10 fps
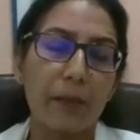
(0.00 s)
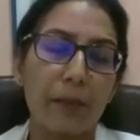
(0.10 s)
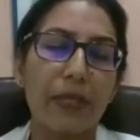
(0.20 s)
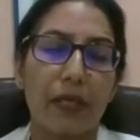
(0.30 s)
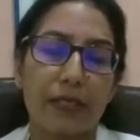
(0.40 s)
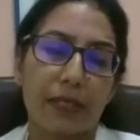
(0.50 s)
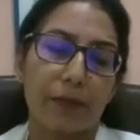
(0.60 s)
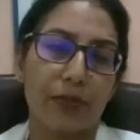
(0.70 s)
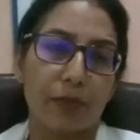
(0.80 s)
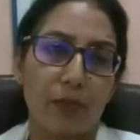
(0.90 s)
then it
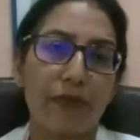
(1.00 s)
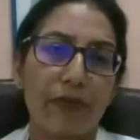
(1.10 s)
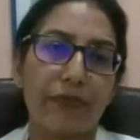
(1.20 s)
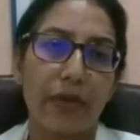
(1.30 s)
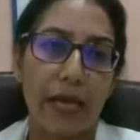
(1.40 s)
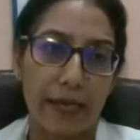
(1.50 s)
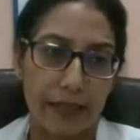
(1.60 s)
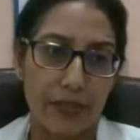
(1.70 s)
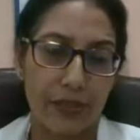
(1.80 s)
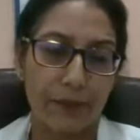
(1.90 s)
may be a symptom
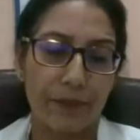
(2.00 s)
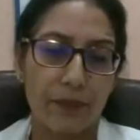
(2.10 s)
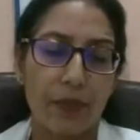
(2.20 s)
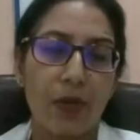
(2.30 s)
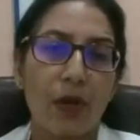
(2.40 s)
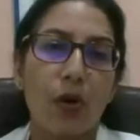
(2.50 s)
of allergy.